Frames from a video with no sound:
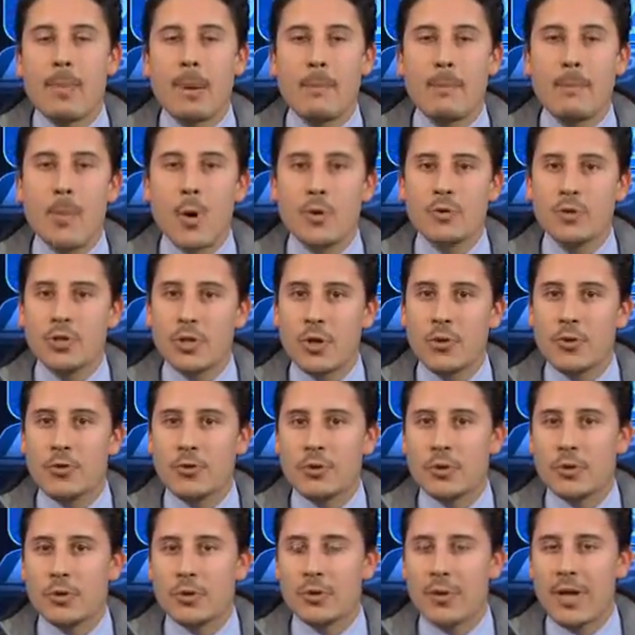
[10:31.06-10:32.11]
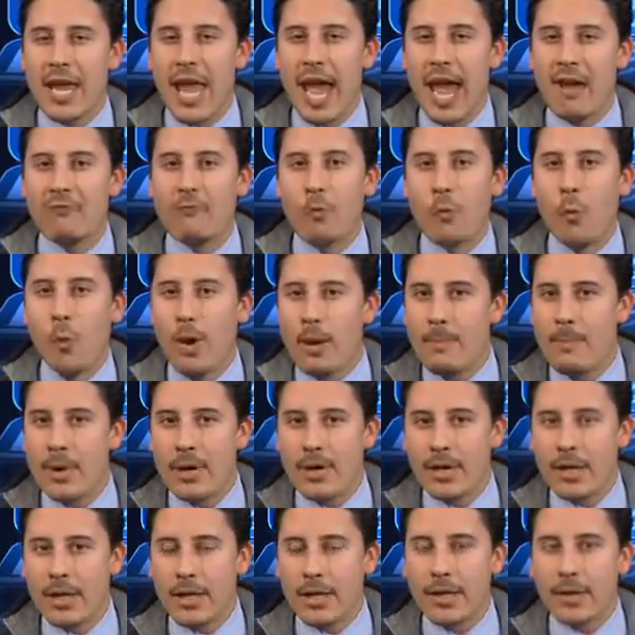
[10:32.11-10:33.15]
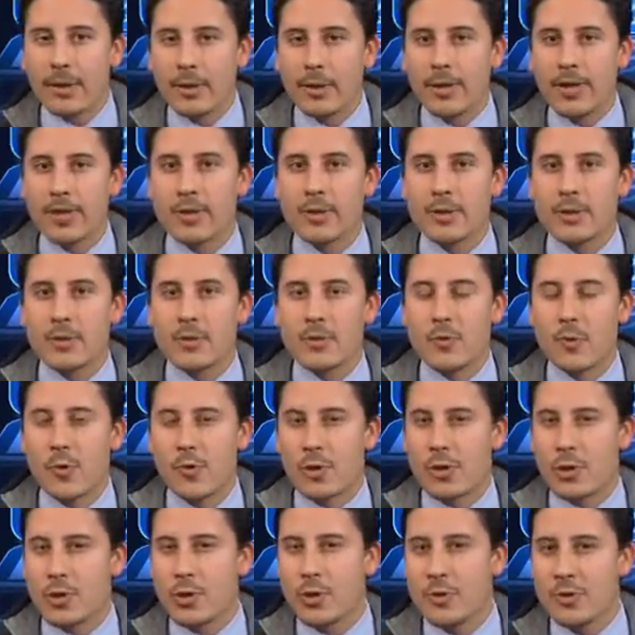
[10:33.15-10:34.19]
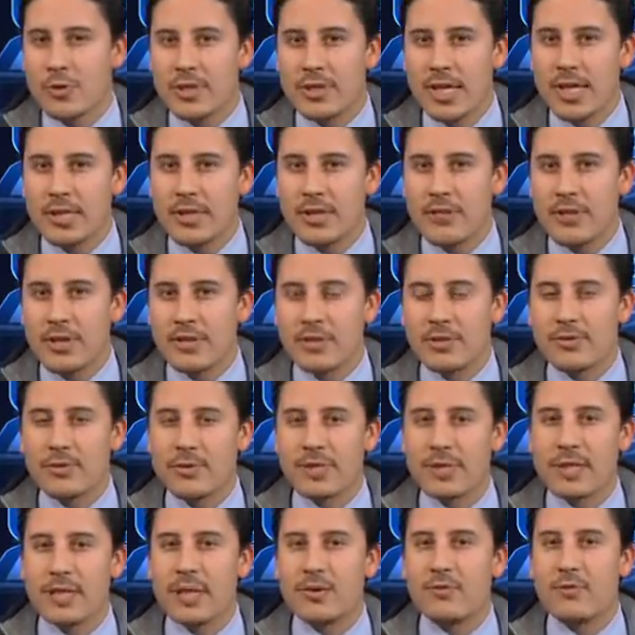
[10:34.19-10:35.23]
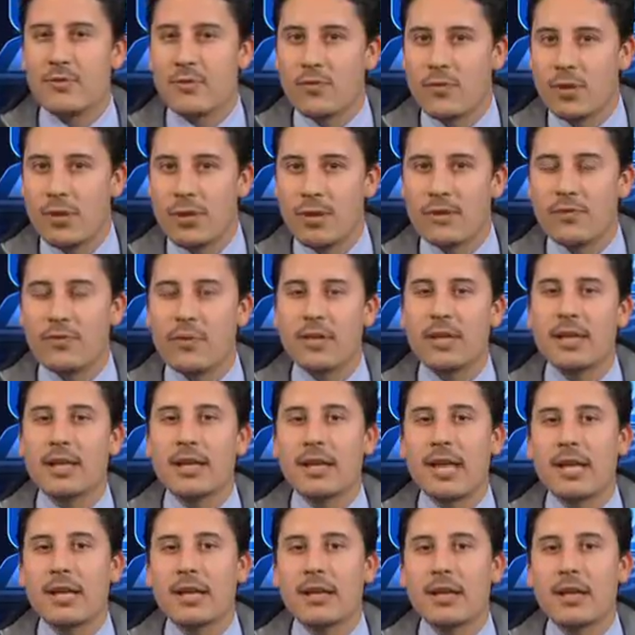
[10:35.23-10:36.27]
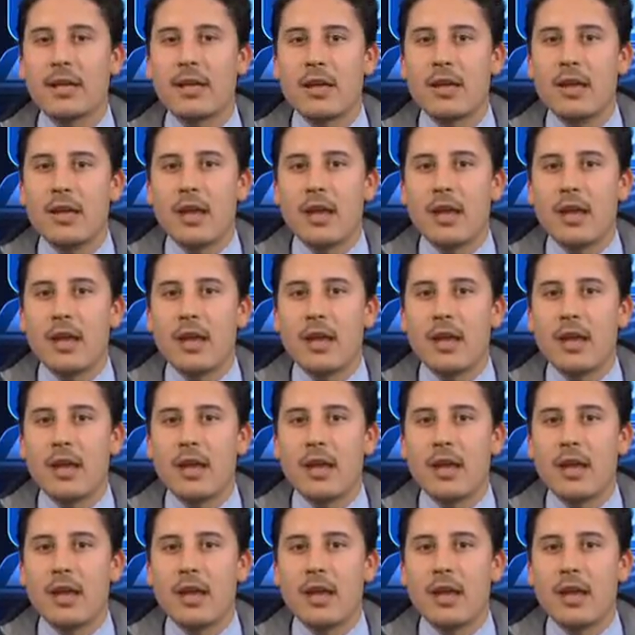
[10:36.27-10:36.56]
But most donors usually have one particular issue or two sets of issues that they really, really like